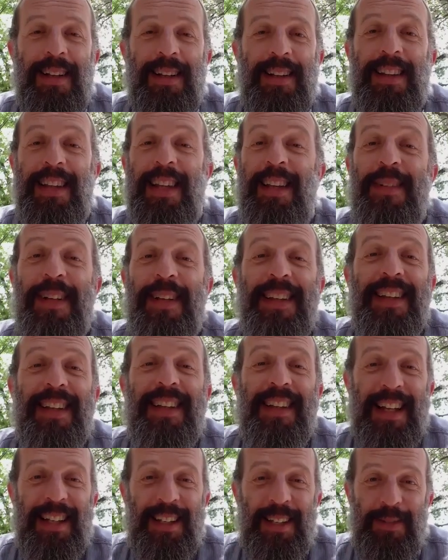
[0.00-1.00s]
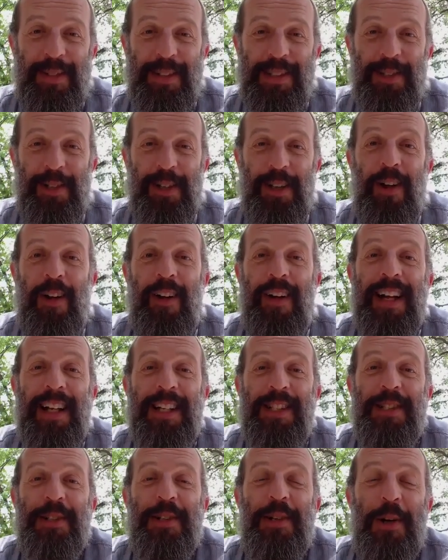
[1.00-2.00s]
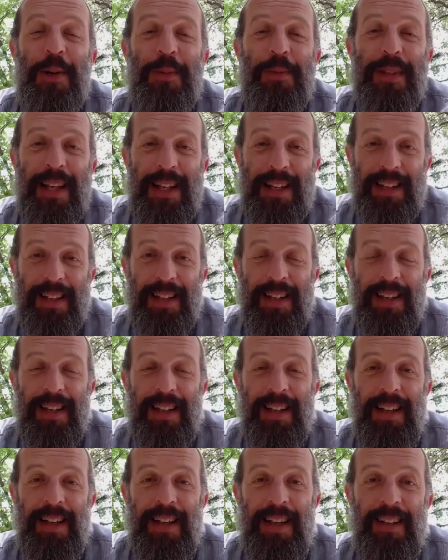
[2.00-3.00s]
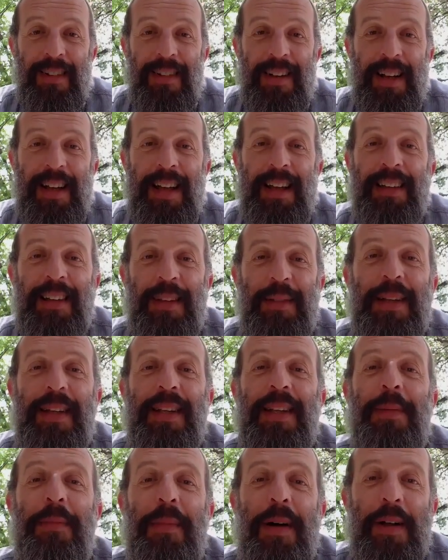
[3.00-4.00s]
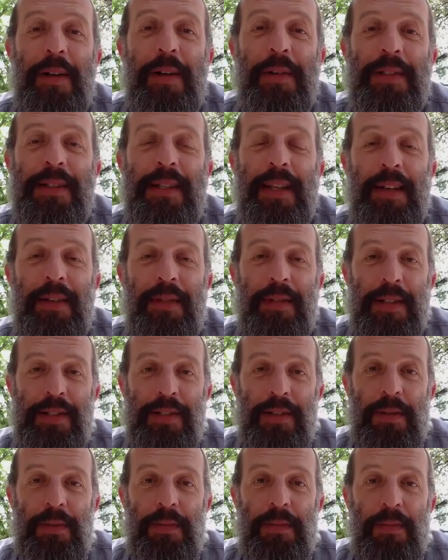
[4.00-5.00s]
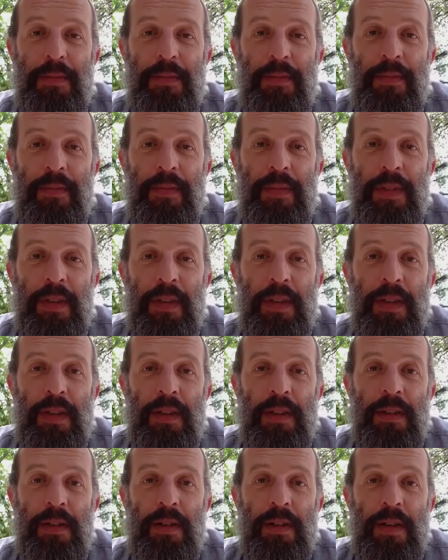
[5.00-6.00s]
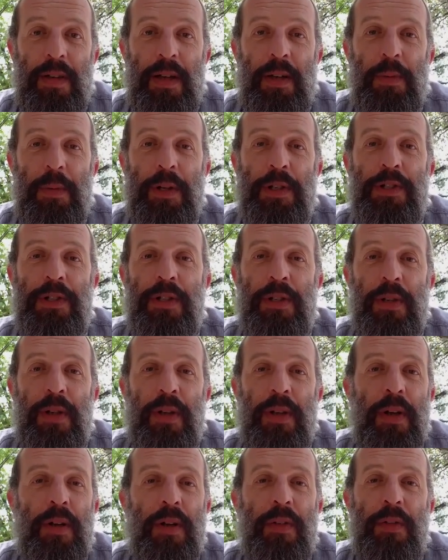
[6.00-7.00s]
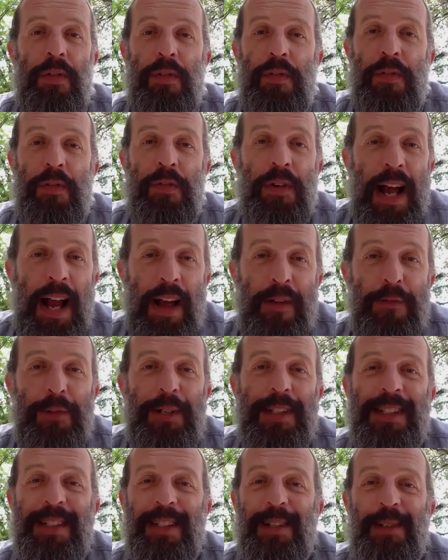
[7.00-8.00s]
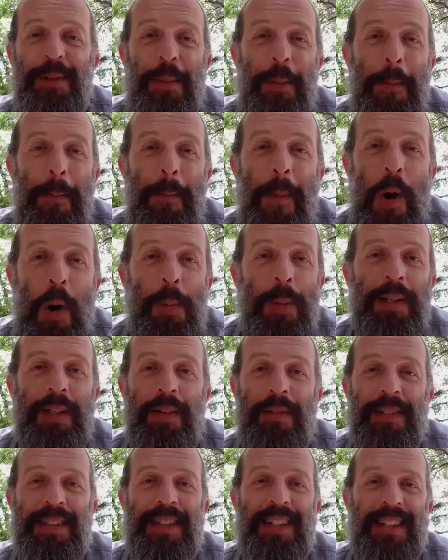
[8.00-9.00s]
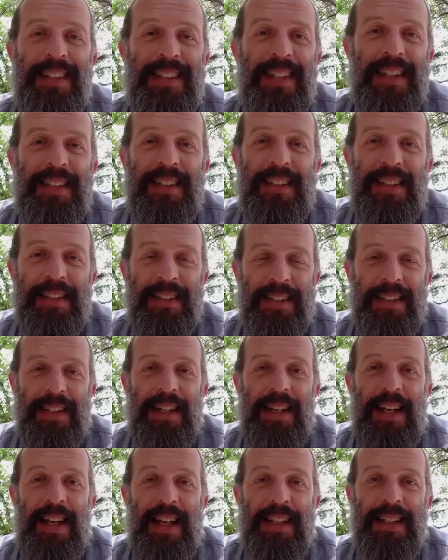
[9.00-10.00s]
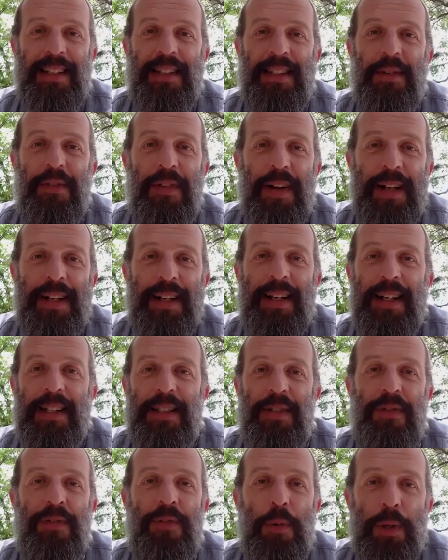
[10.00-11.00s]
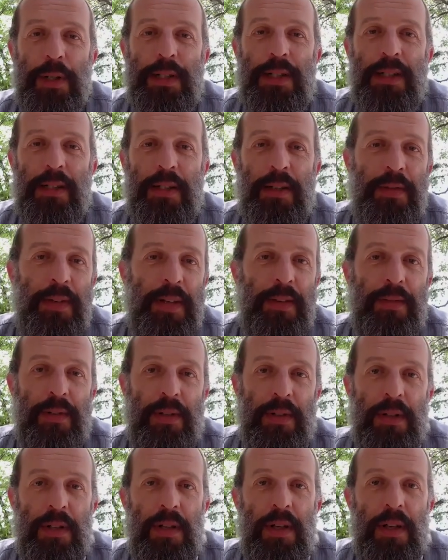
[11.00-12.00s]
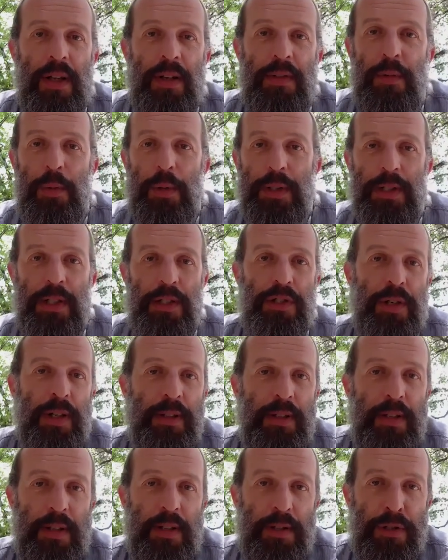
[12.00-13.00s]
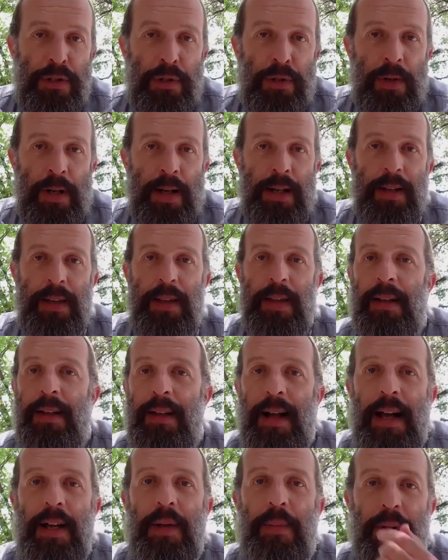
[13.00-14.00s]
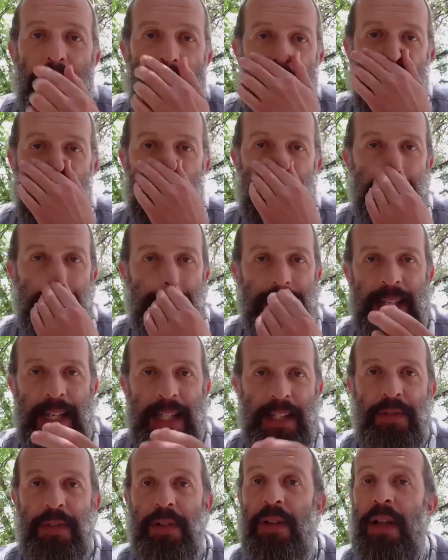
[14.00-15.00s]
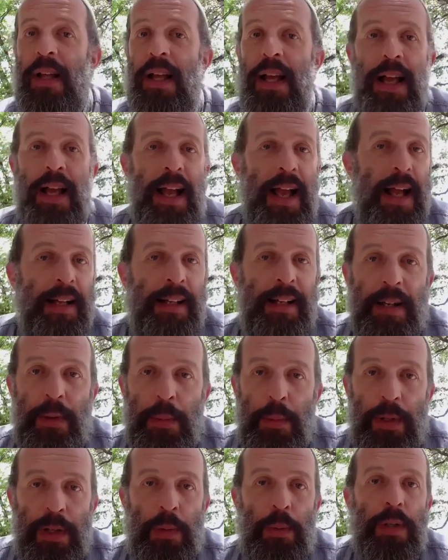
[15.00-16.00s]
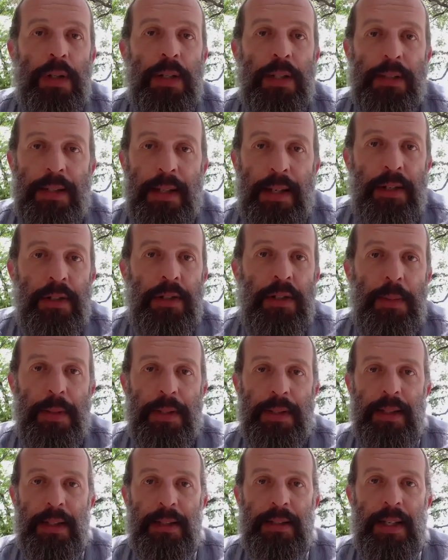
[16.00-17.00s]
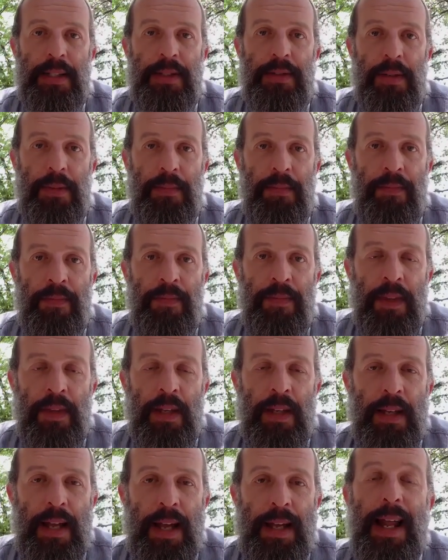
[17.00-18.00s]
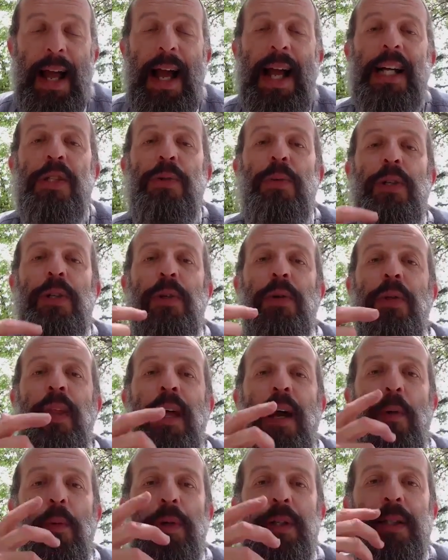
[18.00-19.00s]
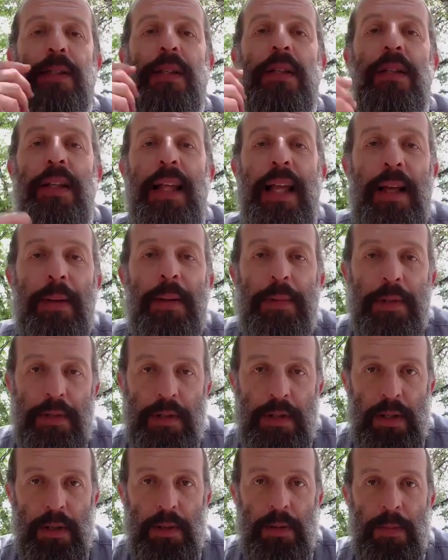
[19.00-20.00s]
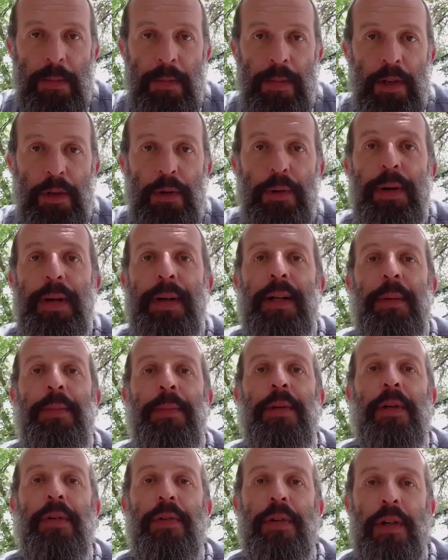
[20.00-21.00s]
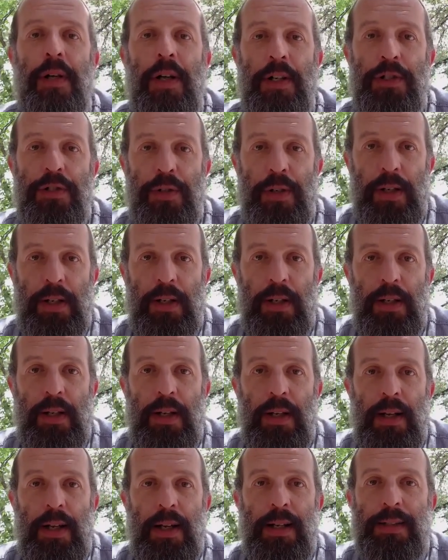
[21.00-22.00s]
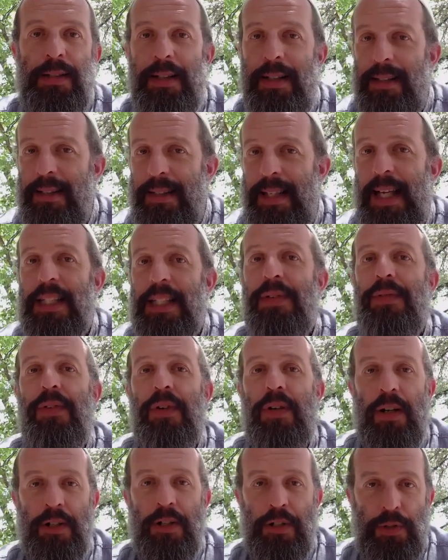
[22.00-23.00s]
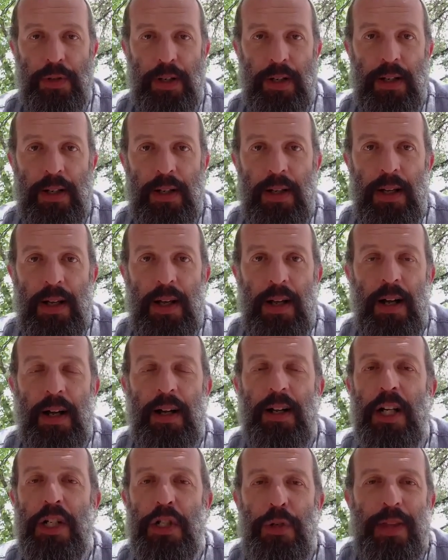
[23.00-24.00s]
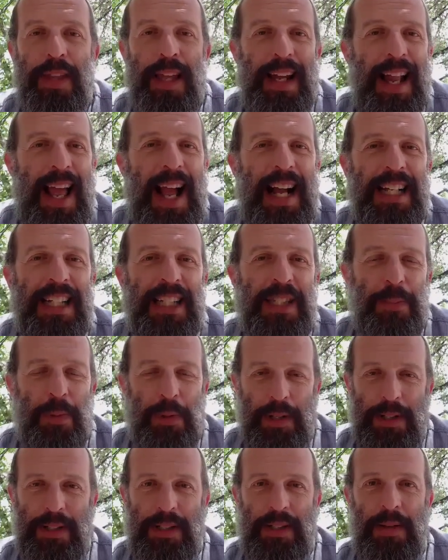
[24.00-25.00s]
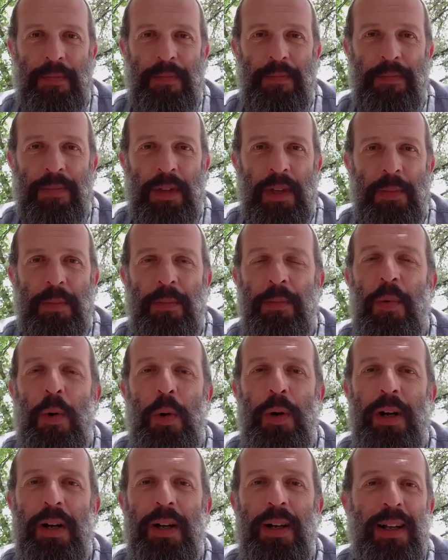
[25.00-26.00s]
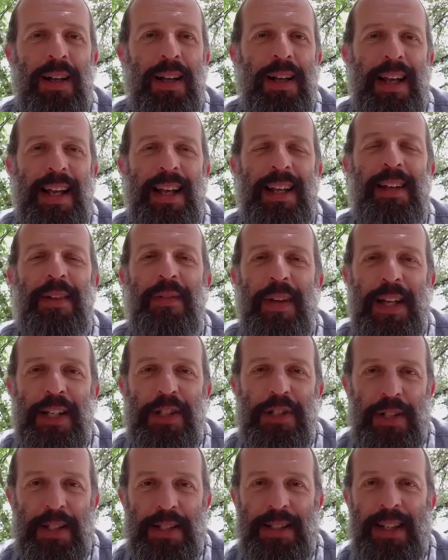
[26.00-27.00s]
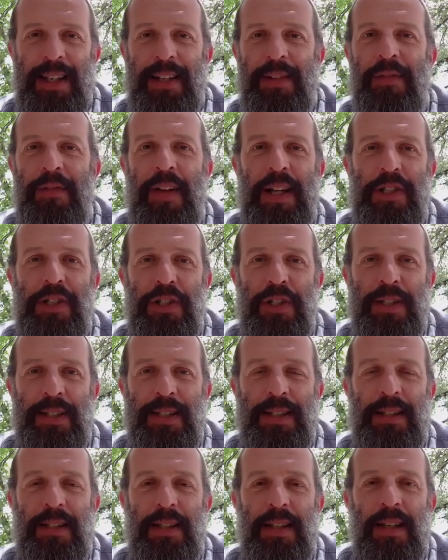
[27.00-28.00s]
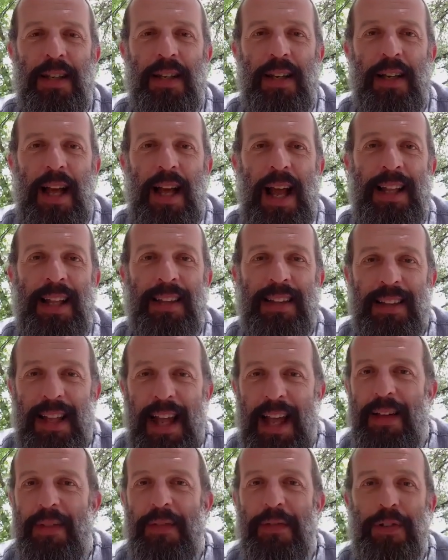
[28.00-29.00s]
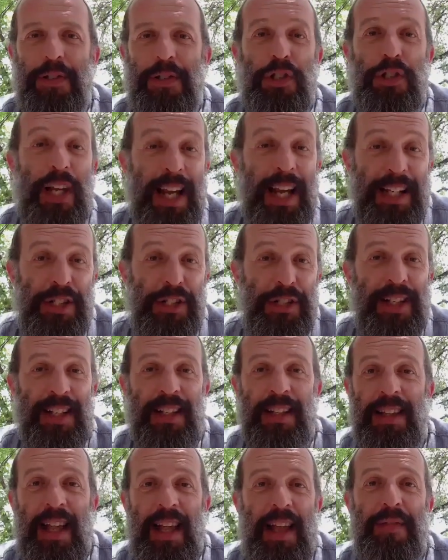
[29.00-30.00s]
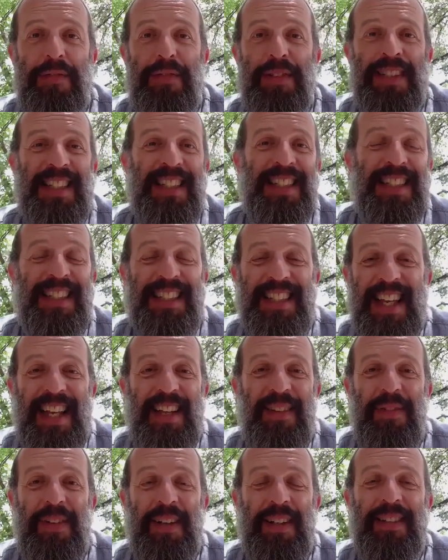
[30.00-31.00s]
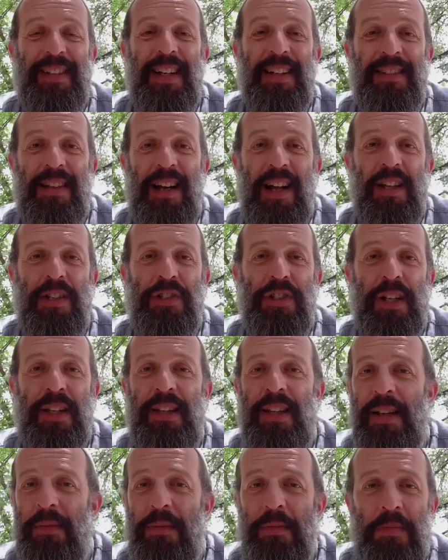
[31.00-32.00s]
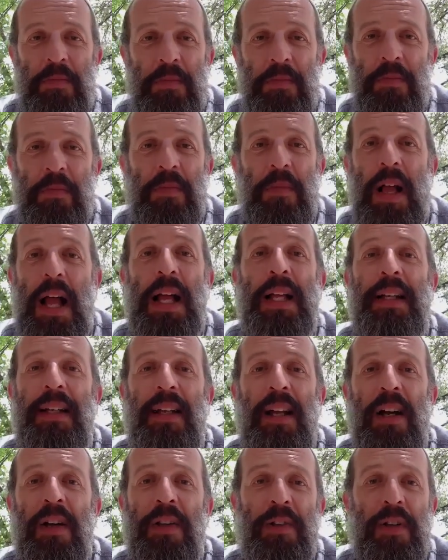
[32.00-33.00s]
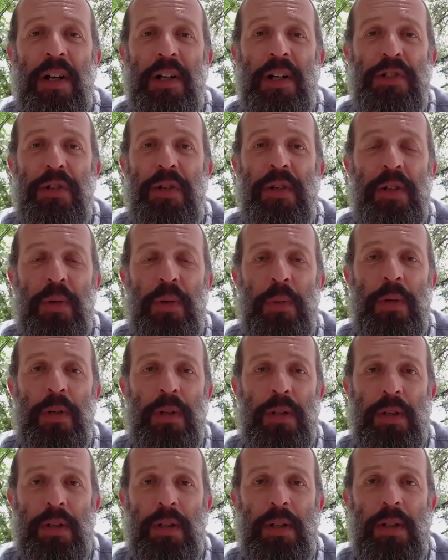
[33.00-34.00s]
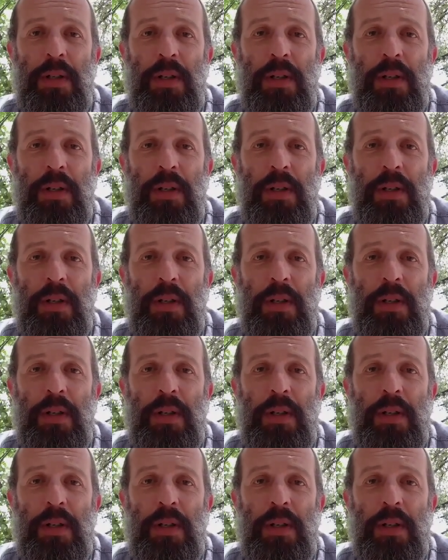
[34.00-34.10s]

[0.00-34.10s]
living in the land of Israel, our ancient homeland, right? And living in the modern state of Israel, which for every single moment of its existence is at the fight against forces of evil and forces trying to destroy it. And thank God we've been successful, and God willing, we'll continue to be successful. And as we do that, we're still able to create a beautiful country, a successful country, a country that exports more innovations, inventions, and life-changing and life-saving technology than any other country in the world.